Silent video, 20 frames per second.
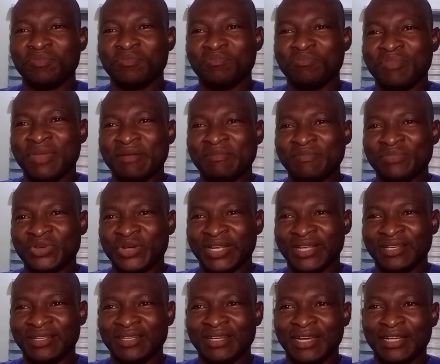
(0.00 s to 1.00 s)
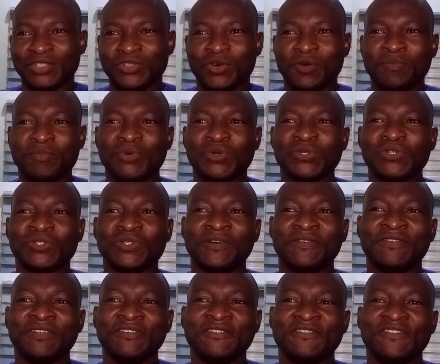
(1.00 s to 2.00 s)
membrane that is composed
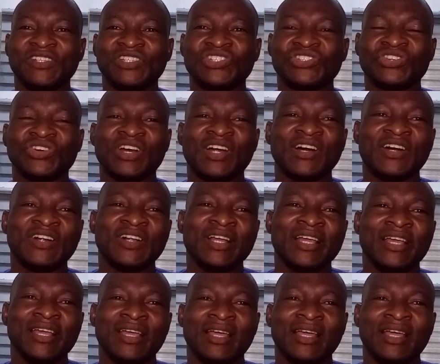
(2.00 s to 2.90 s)
of the visceral